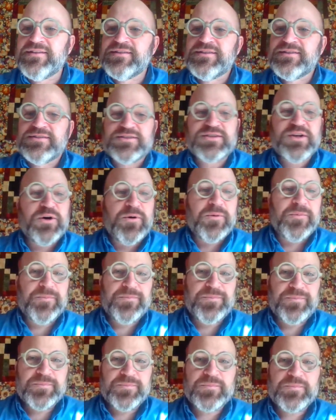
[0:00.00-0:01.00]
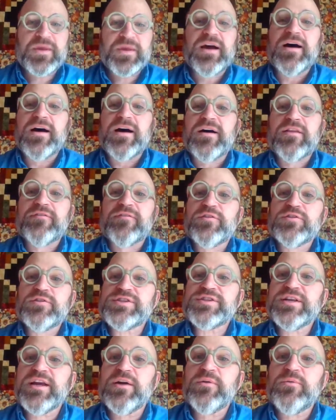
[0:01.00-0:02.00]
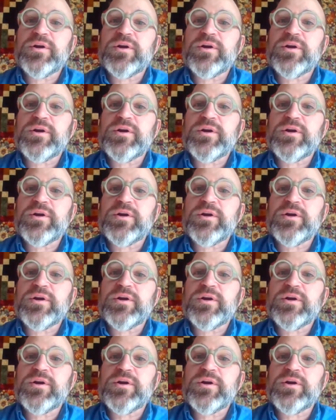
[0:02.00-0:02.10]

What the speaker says: So the first thing I want